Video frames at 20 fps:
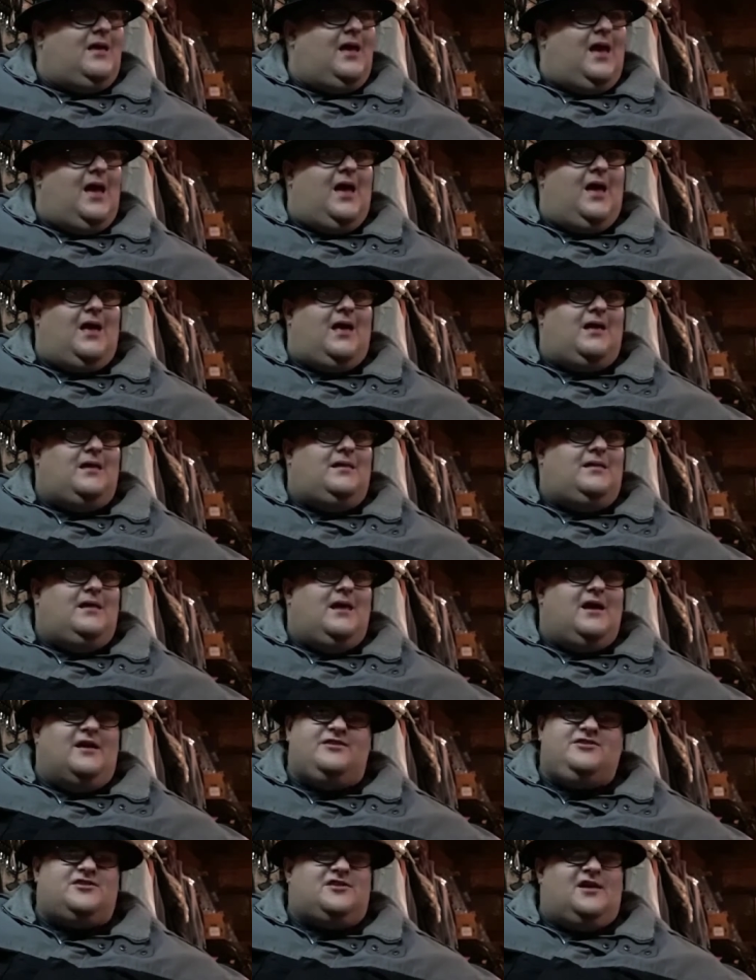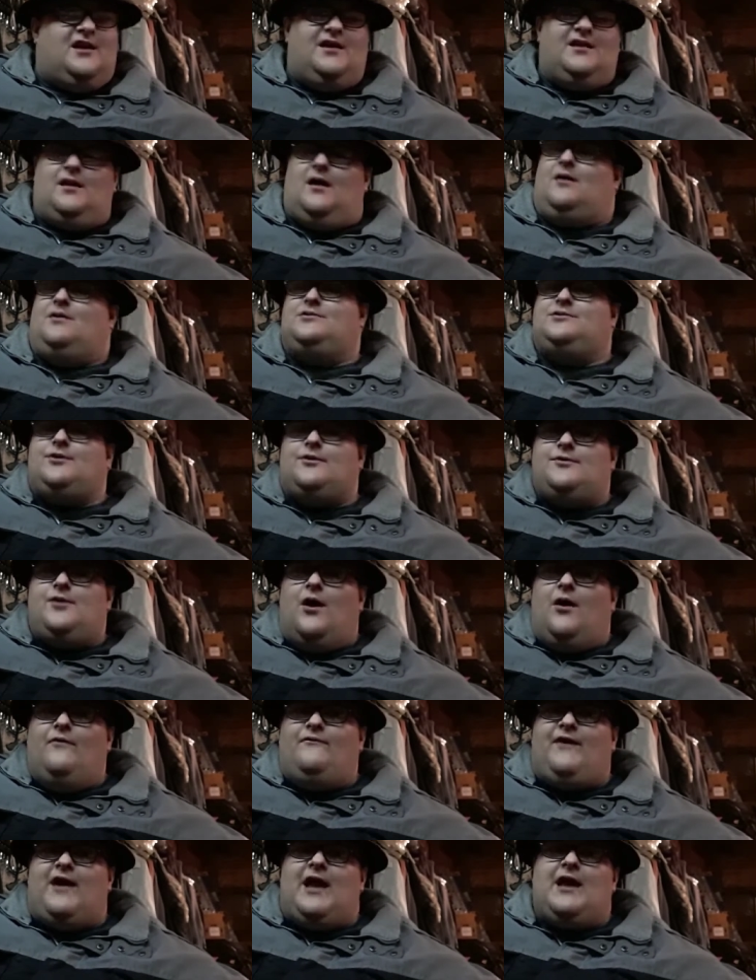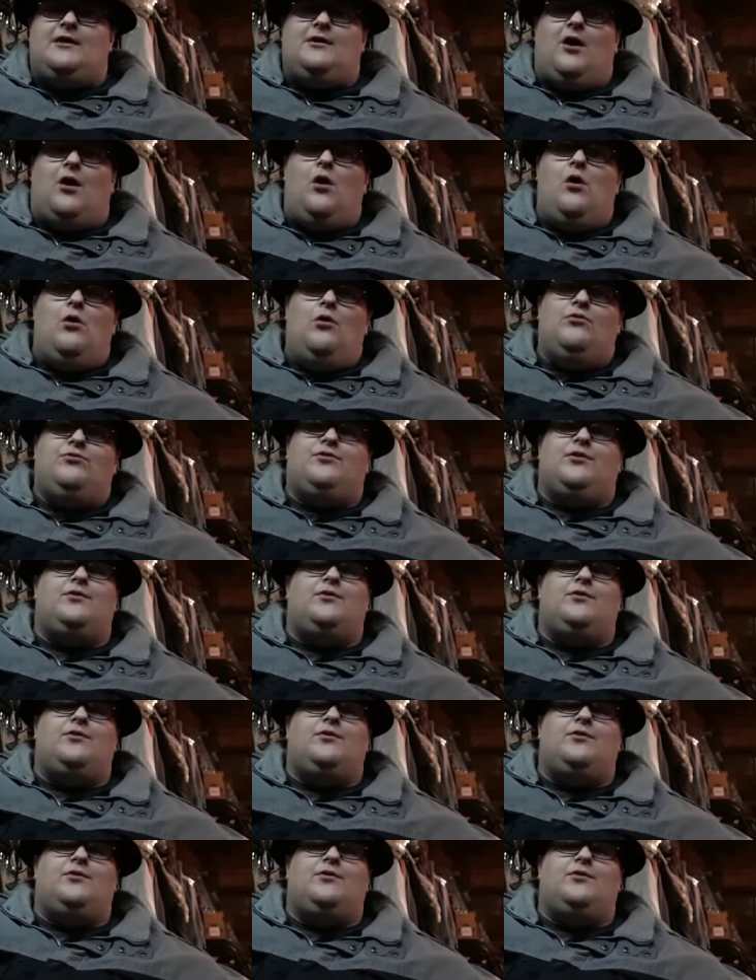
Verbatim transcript: and it's, you know, there are no Van Goghs,